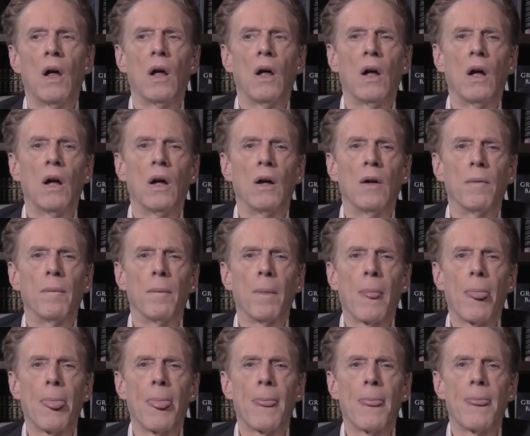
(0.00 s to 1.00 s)

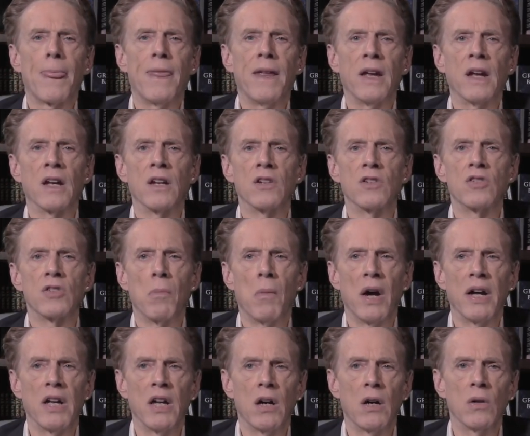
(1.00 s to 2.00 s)
thing to
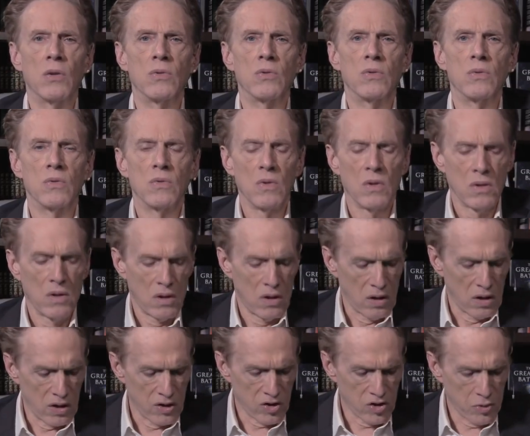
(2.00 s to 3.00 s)
my
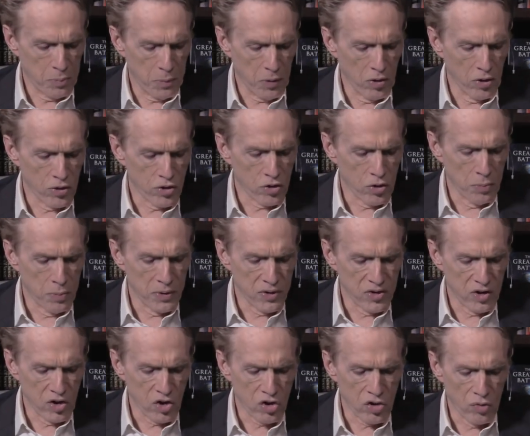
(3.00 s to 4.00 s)
own spiritual
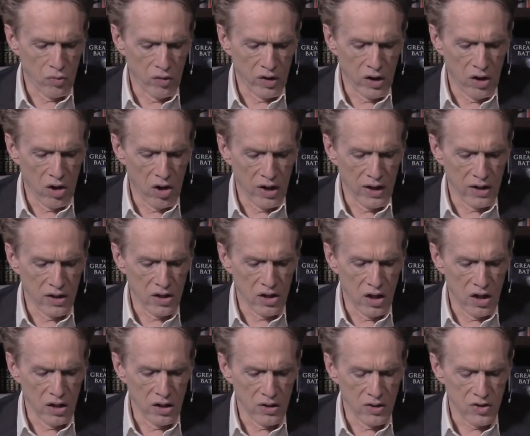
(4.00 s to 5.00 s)
position regarding
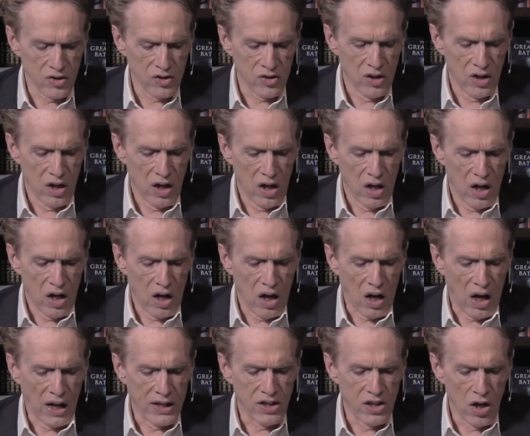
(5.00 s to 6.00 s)
tongues.
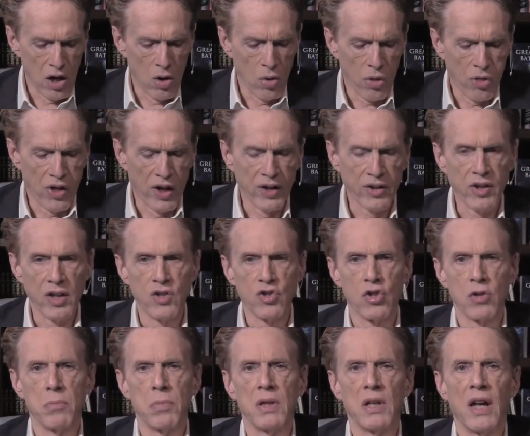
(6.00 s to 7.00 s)
I don't think they
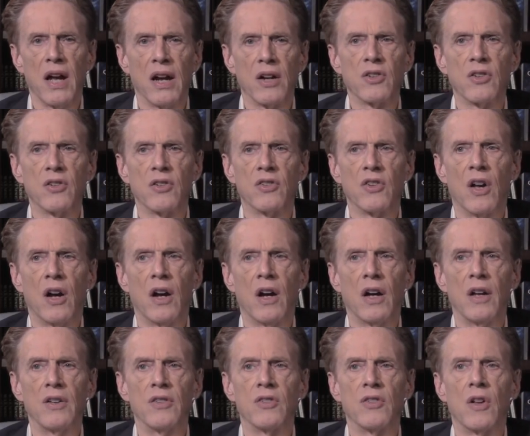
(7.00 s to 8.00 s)
should be
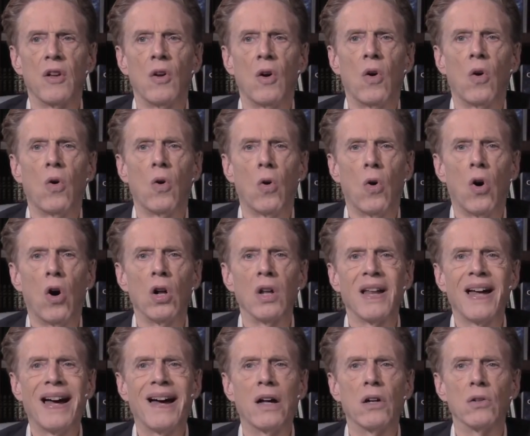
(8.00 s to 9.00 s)
exercised
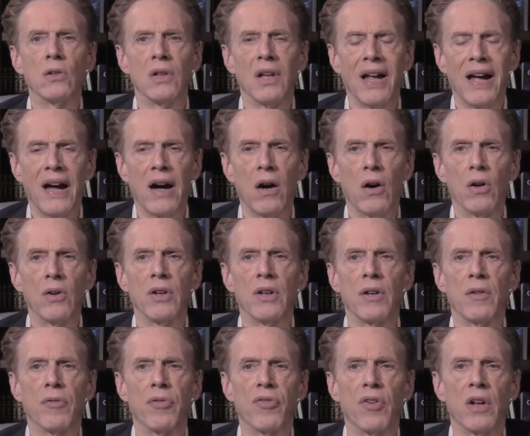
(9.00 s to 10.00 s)
all out loud
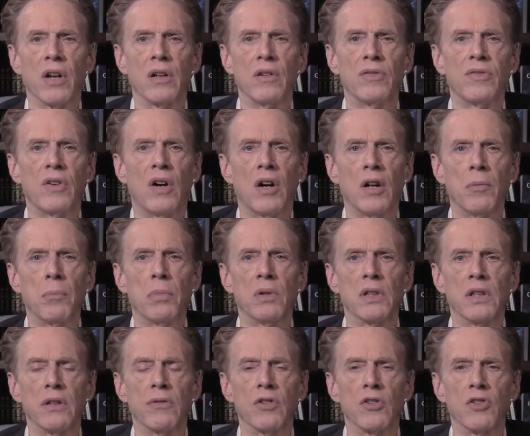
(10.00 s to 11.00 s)
in front of
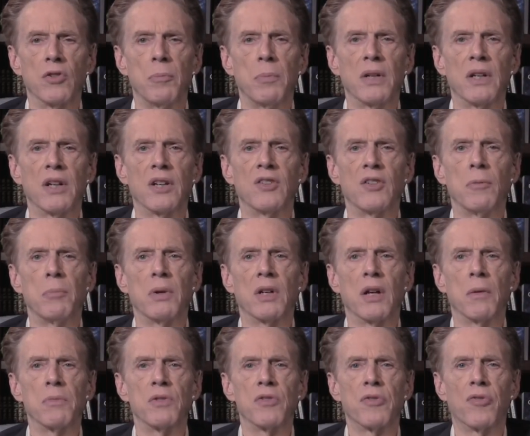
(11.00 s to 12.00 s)
unbelievers, because it
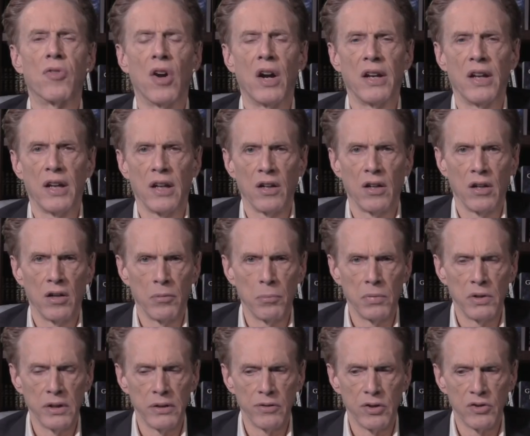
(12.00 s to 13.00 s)
becomes frightening to
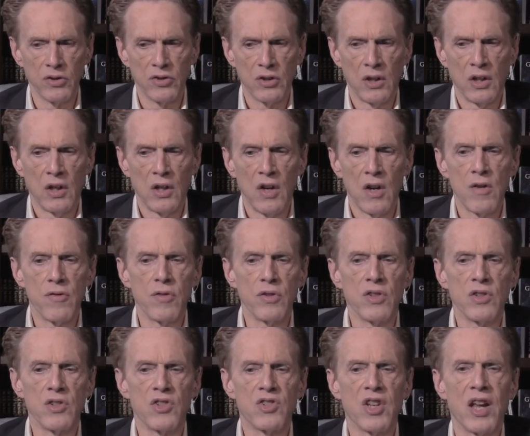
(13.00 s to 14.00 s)
unbelievers.
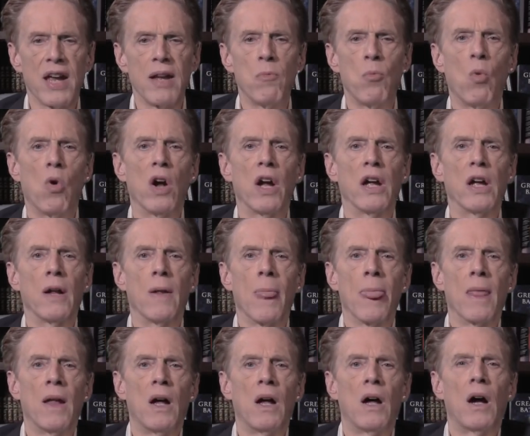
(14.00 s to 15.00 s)
For the same way,
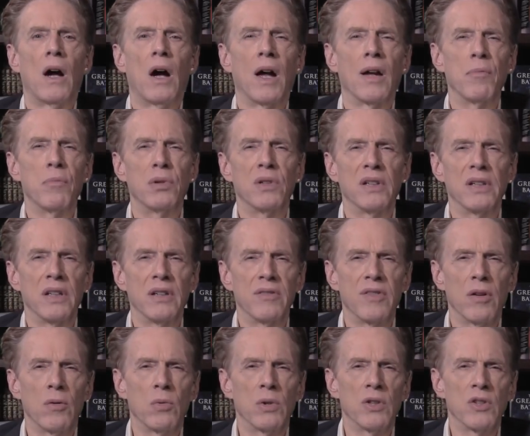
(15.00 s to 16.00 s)
I
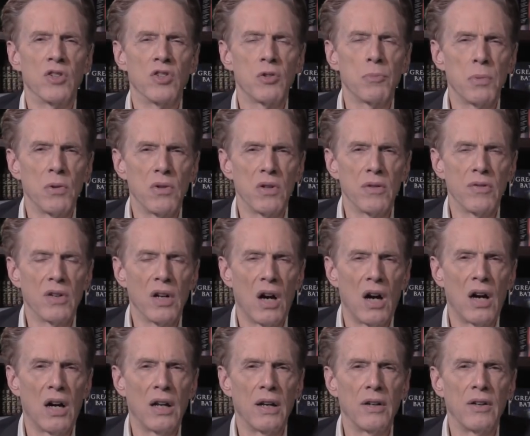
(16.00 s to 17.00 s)
believe that when the Spirit of
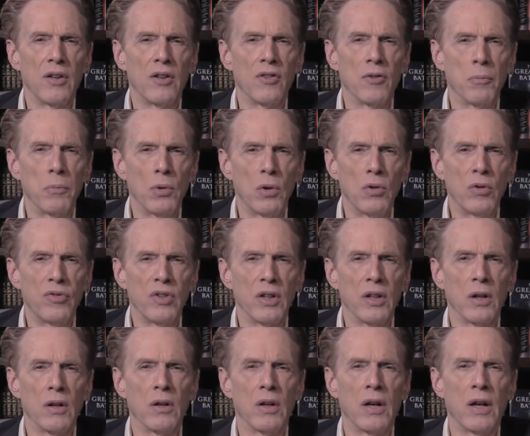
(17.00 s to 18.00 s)
God is
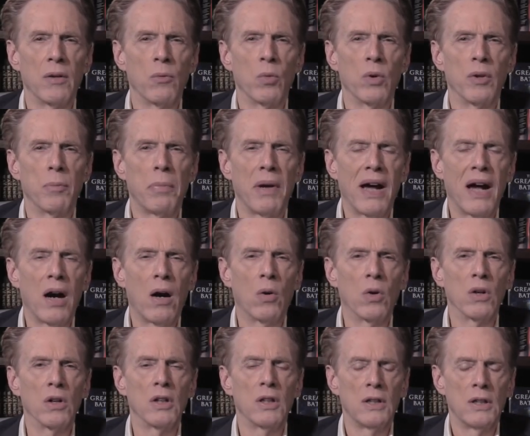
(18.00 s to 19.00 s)
moving and with
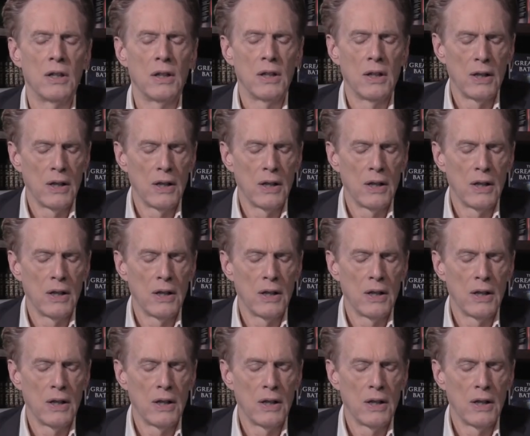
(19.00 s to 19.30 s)
power,